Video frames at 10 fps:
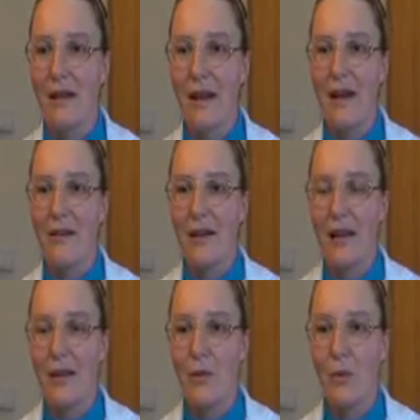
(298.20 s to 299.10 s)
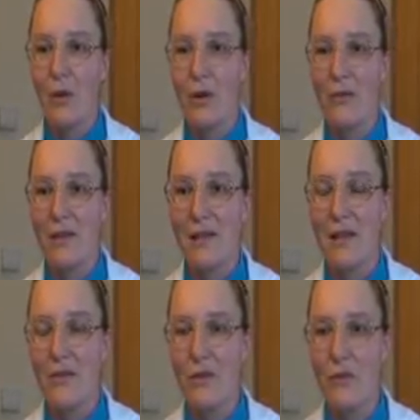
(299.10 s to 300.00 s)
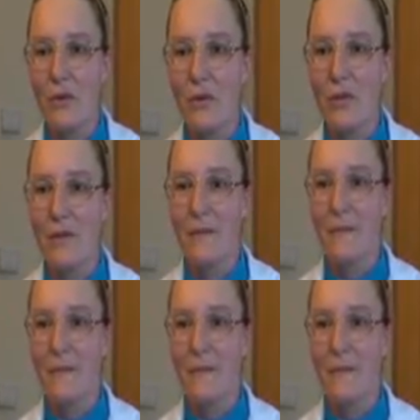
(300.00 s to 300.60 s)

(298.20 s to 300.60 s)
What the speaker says: gather at the wall of the centrifuge.